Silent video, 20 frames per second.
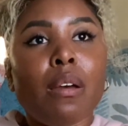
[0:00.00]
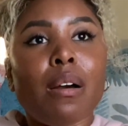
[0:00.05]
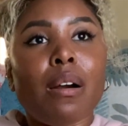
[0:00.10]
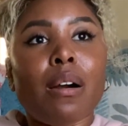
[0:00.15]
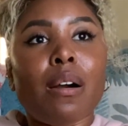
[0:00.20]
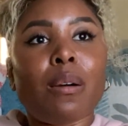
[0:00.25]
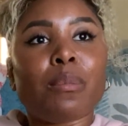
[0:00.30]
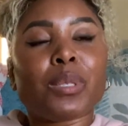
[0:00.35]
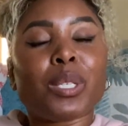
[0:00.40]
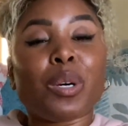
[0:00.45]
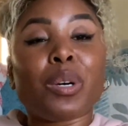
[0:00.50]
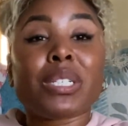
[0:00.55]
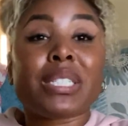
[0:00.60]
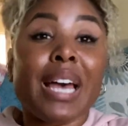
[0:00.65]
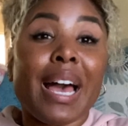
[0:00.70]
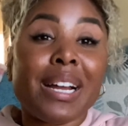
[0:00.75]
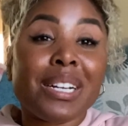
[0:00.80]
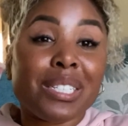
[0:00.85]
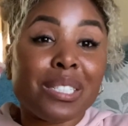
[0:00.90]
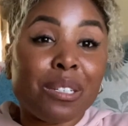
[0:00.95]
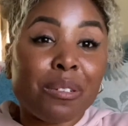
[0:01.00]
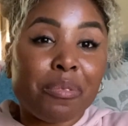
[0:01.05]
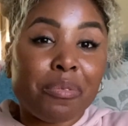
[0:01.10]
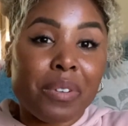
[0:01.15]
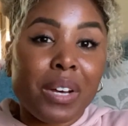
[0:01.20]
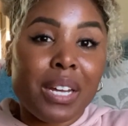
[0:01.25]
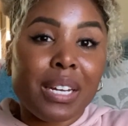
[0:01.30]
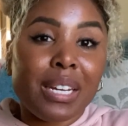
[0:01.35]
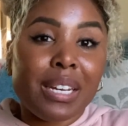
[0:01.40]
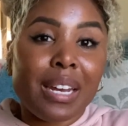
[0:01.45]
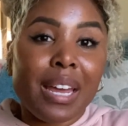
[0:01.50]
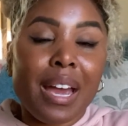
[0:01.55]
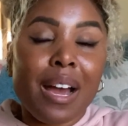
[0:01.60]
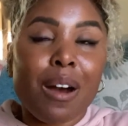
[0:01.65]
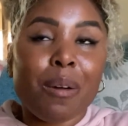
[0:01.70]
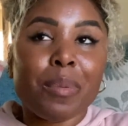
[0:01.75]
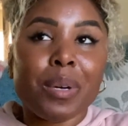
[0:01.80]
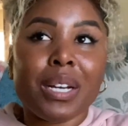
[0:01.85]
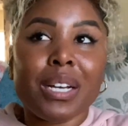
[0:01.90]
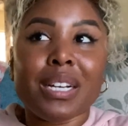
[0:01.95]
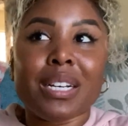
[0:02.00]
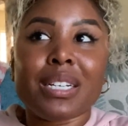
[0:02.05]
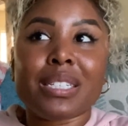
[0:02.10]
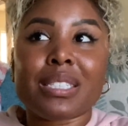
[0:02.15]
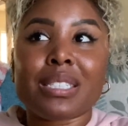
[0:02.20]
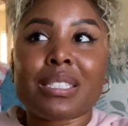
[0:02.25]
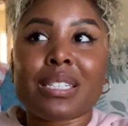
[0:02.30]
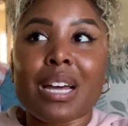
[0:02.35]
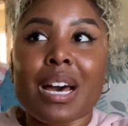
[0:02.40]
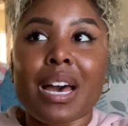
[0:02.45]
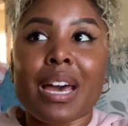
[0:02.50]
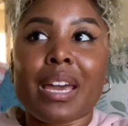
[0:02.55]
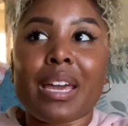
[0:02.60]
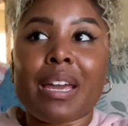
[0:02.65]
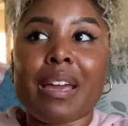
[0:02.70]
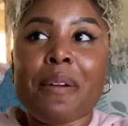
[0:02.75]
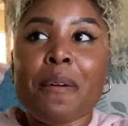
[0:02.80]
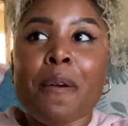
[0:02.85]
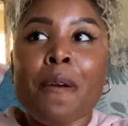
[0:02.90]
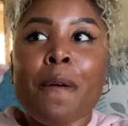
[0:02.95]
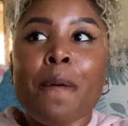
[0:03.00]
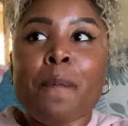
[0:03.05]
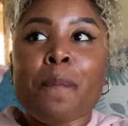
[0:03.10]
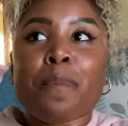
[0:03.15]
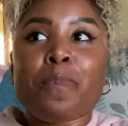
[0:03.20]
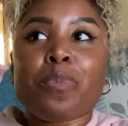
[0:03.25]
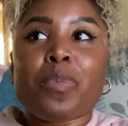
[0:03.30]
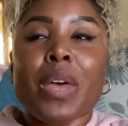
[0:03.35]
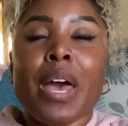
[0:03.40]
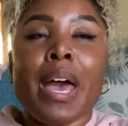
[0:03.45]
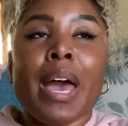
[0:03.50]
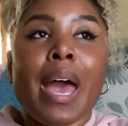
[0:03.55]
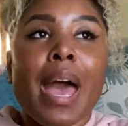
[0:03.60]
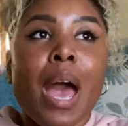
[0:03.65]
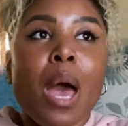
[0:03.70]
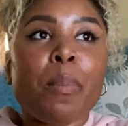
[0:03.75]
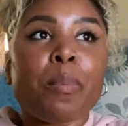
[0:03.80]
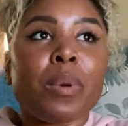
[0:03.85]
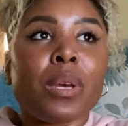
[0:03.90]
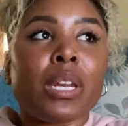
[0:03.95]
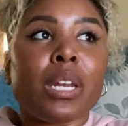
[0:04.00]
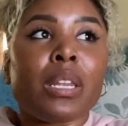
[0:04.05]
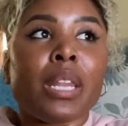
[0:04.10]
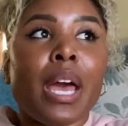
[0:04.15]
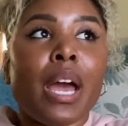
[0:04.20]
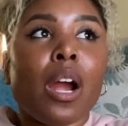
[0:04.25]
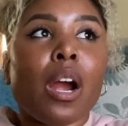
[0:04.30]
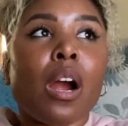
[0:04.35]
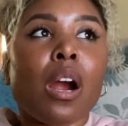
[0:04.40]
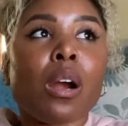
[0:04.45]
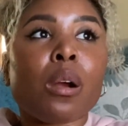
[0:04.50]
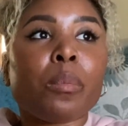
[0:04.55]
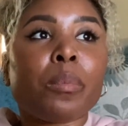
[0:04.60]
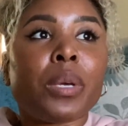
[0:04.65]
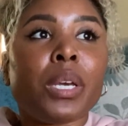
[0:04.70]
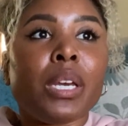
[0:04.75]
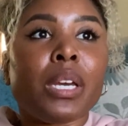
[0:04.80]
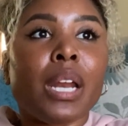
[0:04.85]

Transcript: Um, so it's actually funny now because it's like that happened and that hurt me.